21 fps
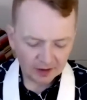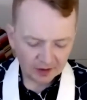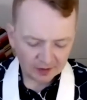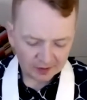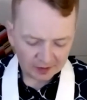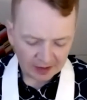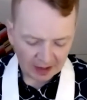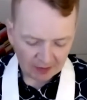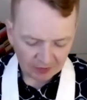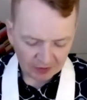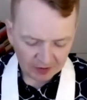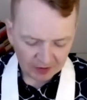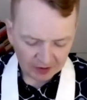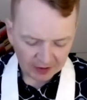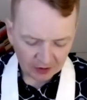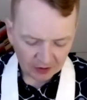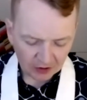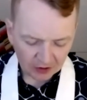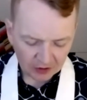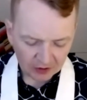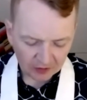
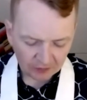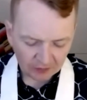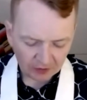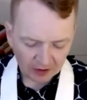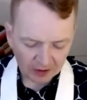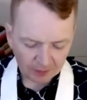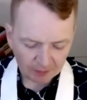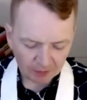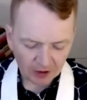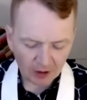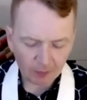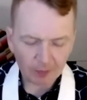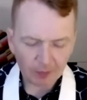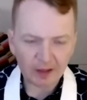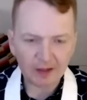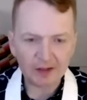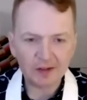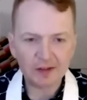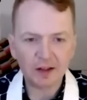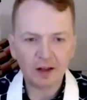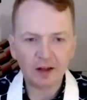1,700 very
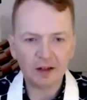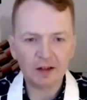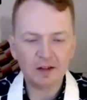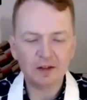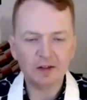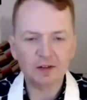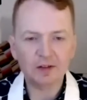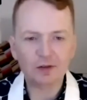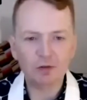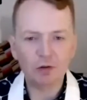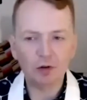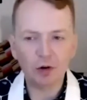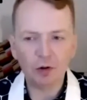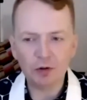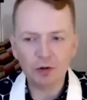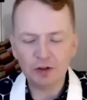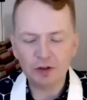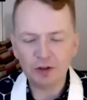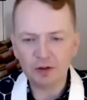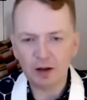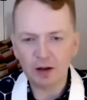prominent scientists
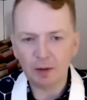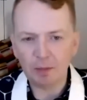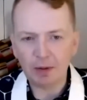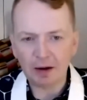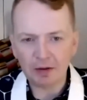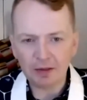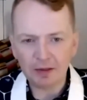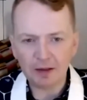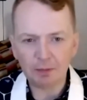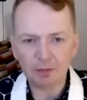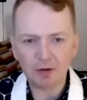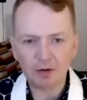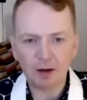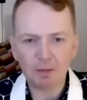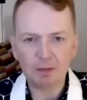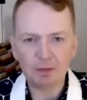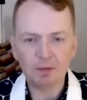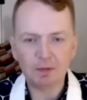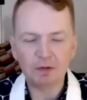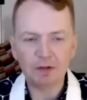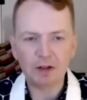wrote about the
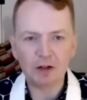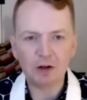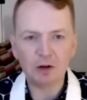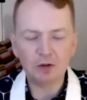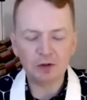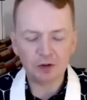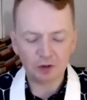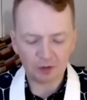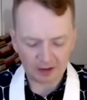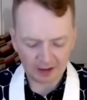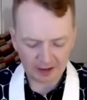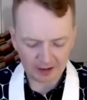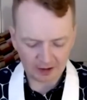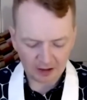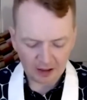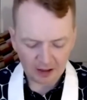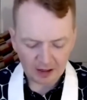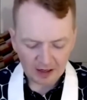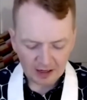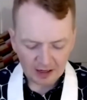problem of the ozone layer.